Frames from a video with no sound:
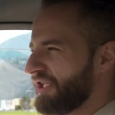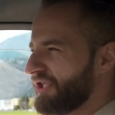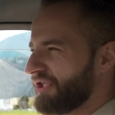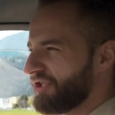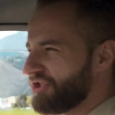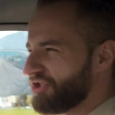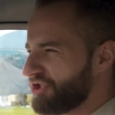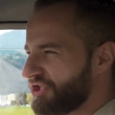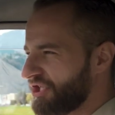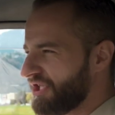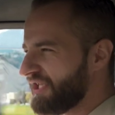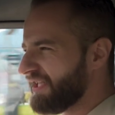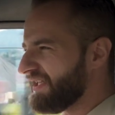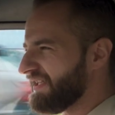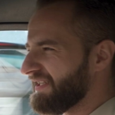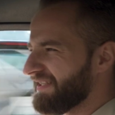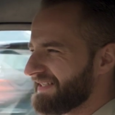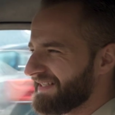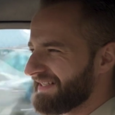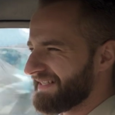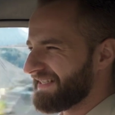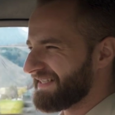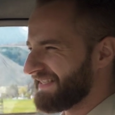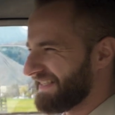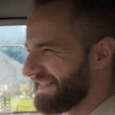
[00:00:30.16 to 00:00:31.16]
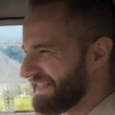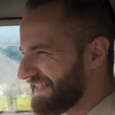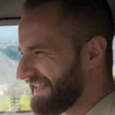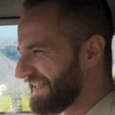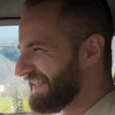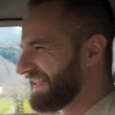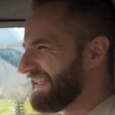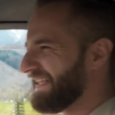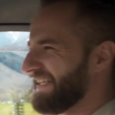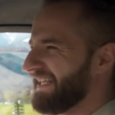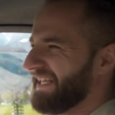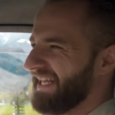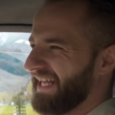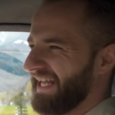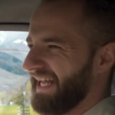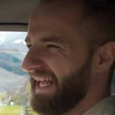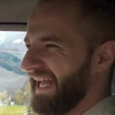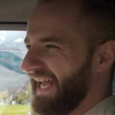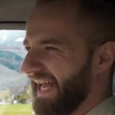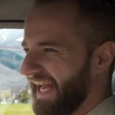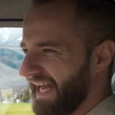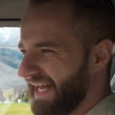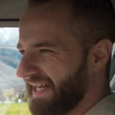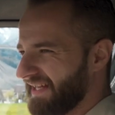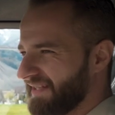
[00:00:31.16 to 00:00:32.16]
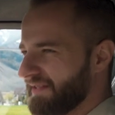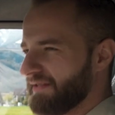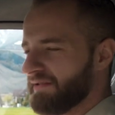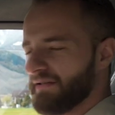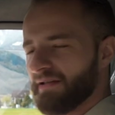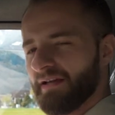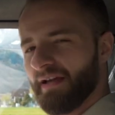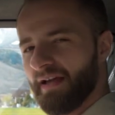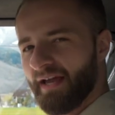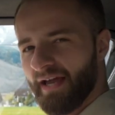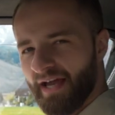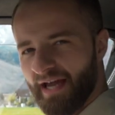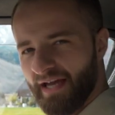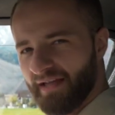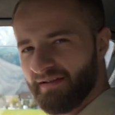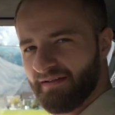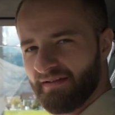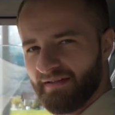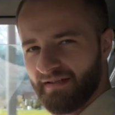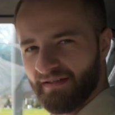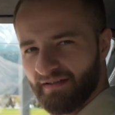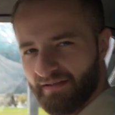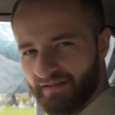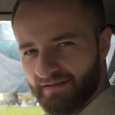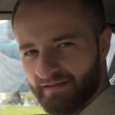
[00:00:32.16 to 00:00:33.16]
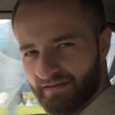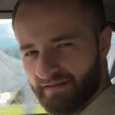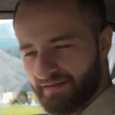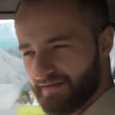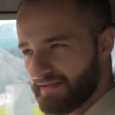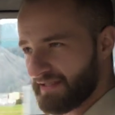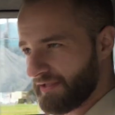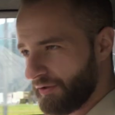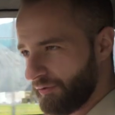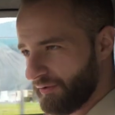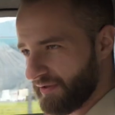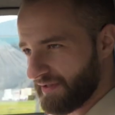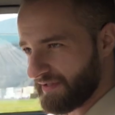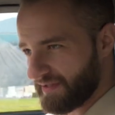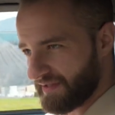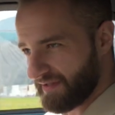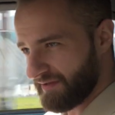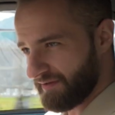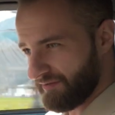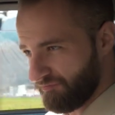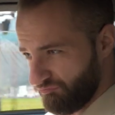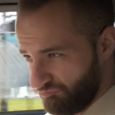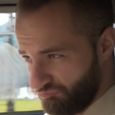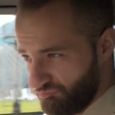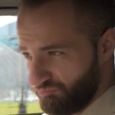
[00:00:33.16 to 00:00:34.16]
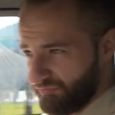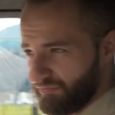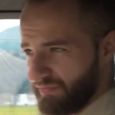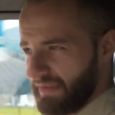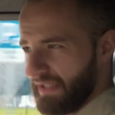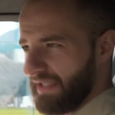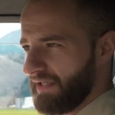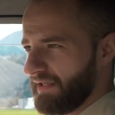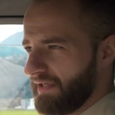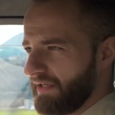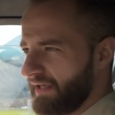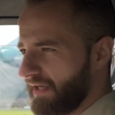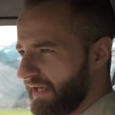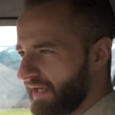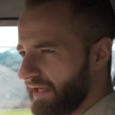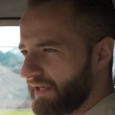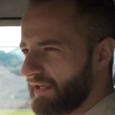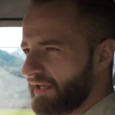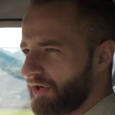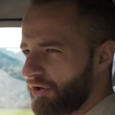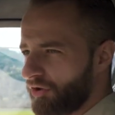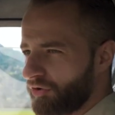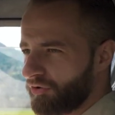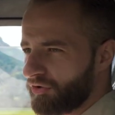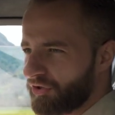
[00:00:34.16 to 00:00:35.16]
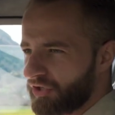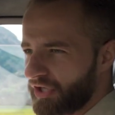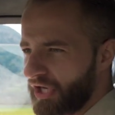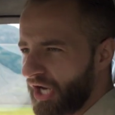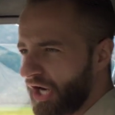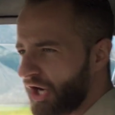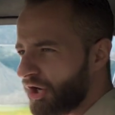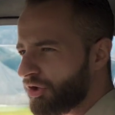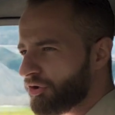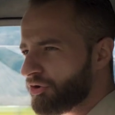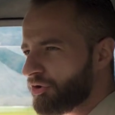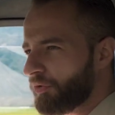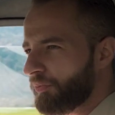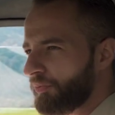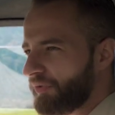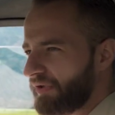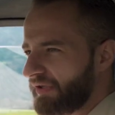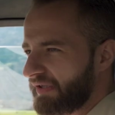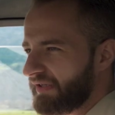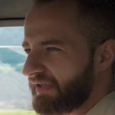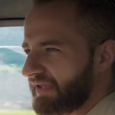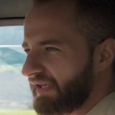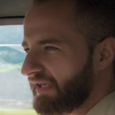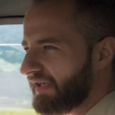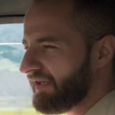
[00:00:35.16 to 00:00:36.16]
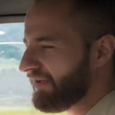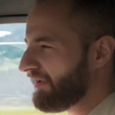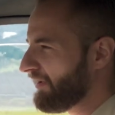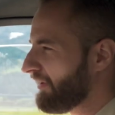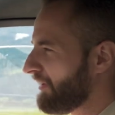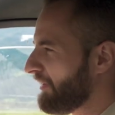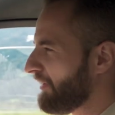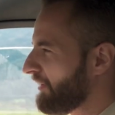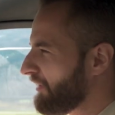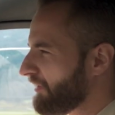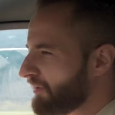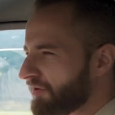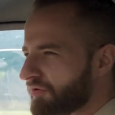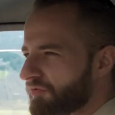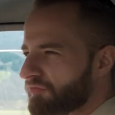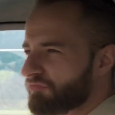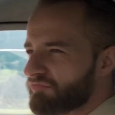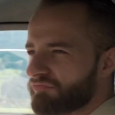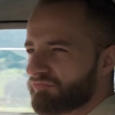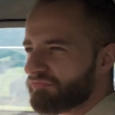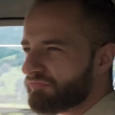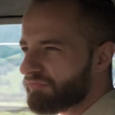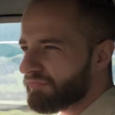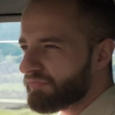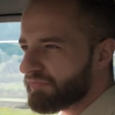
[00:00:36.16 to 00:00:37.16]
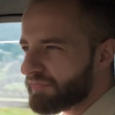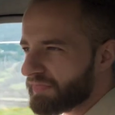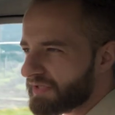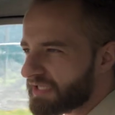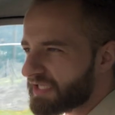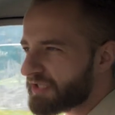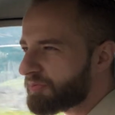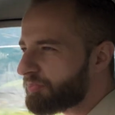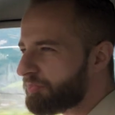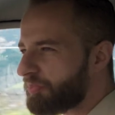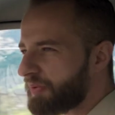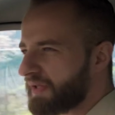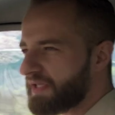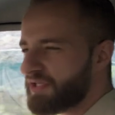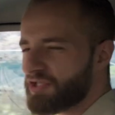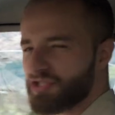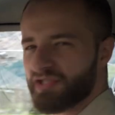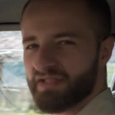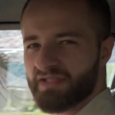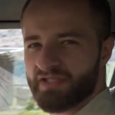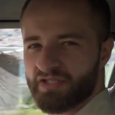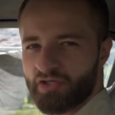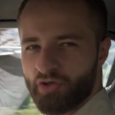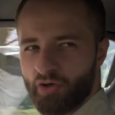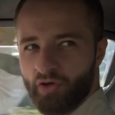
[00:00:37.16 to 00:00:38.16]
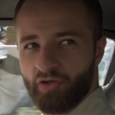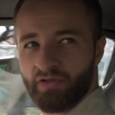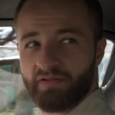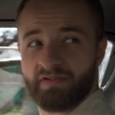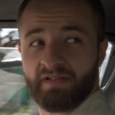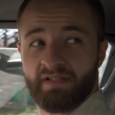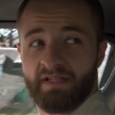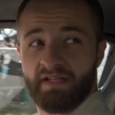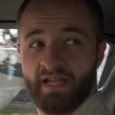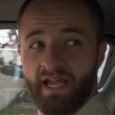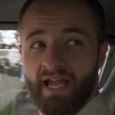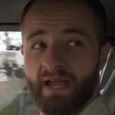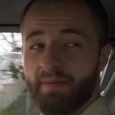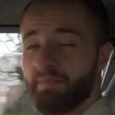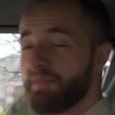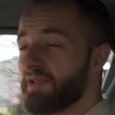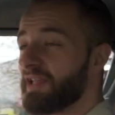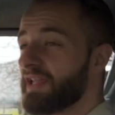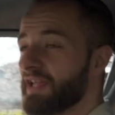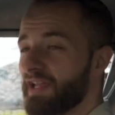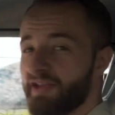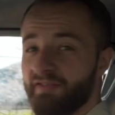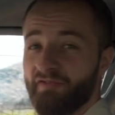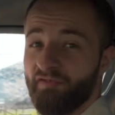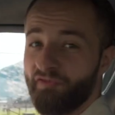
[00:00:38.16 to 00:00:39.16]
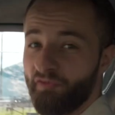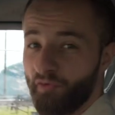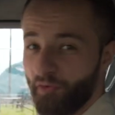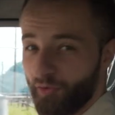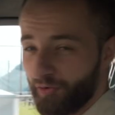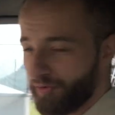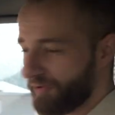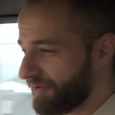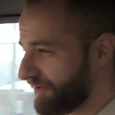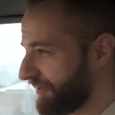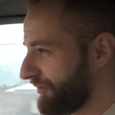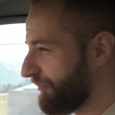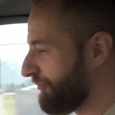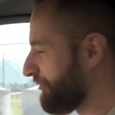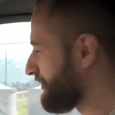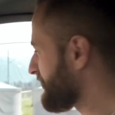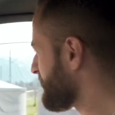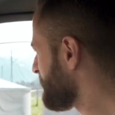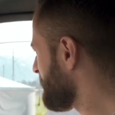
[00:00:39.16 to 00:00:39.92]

GZA80. So it's in our car community speech, it's called the Mk4, which